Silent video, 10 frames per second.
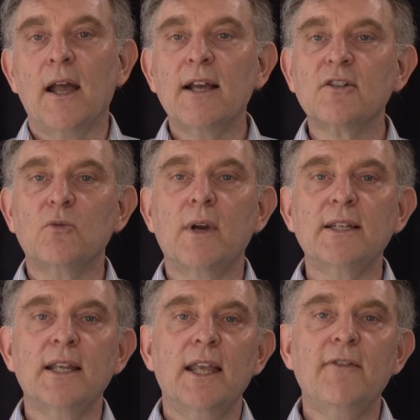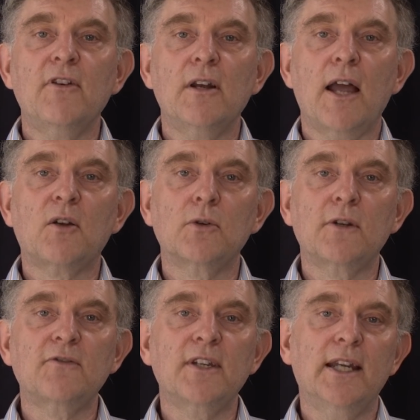As always, if you like what
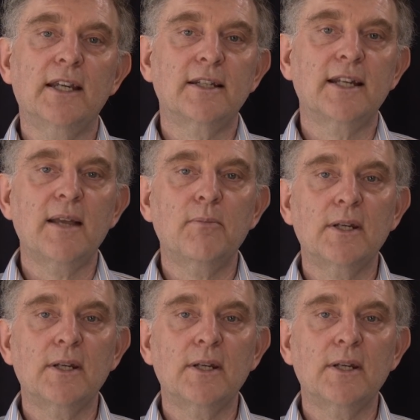you've seen here today,